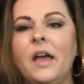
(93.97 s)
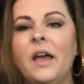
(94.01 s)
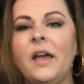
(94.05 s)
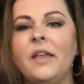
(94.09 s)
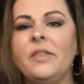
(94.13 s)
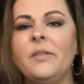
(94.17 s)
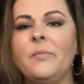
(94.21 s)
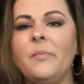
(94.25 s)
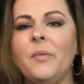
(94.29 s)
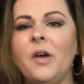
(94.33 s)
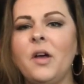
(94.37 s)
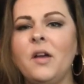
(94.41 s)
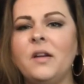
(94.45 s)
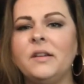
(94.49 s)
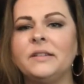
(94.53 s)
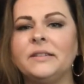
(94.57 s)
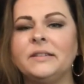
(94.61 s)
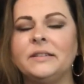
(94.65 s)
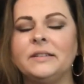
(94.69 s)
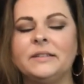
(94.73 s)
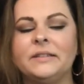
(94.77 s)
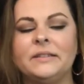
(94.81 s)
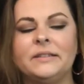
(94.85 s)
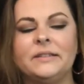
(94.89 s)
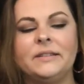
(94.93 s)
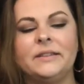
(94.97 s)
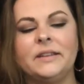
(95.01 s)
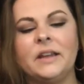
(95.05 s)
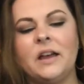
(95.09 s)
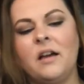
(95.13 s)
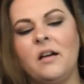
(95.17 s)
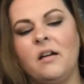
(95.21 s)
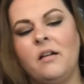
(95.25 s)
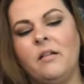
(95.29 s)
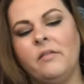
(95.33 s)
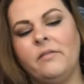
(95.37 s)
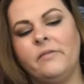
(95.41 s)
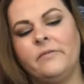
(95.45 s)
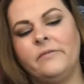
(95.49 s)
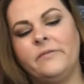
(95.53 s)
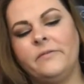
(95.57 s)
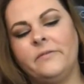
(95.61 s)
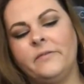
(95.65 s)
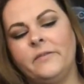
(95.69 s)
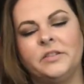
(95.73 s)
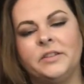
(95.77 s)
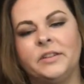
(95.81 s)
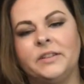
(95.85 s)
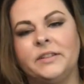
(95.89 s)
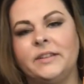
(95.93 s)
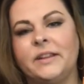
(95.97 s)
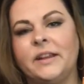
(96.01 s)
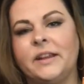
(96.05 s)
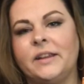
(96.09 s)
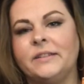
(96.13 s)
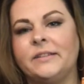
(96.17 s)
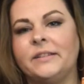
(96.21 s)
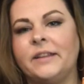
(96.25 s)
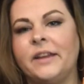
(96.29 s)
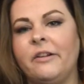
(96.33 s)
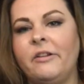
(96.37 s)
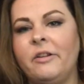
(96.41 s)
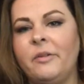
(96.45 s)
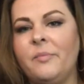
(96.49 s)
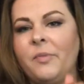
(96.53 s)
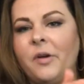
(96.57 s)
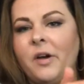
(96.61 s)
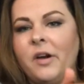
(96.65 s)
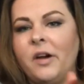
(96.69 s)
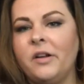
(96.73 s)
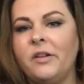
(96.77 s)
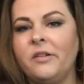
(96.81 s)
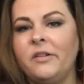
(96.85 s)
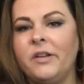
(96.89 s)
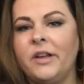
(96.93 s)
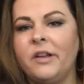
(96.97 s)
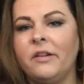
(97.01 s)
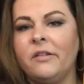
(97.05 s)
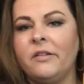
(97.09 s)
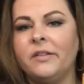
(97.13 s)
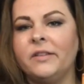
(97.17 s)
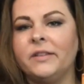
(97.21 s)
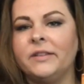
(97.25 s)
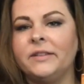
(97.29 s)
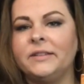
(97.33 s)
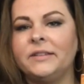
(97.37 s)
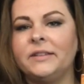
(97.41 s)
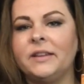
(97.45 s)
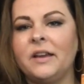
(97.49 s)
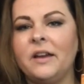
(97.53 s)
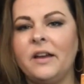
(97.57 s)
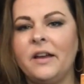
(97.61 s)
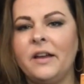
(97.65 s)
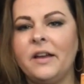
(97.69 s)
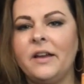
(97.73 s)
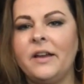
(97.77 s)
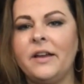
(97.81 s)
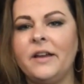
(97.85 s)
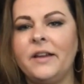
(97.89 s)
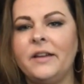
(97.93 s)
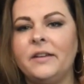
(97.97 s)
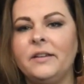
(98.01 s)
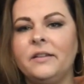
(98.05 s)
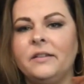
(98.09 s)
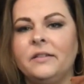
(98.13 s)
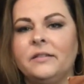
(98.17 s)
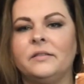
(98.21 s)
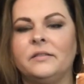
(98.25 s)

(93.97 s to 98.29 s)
And the box itself just has Harry Potter here on the side,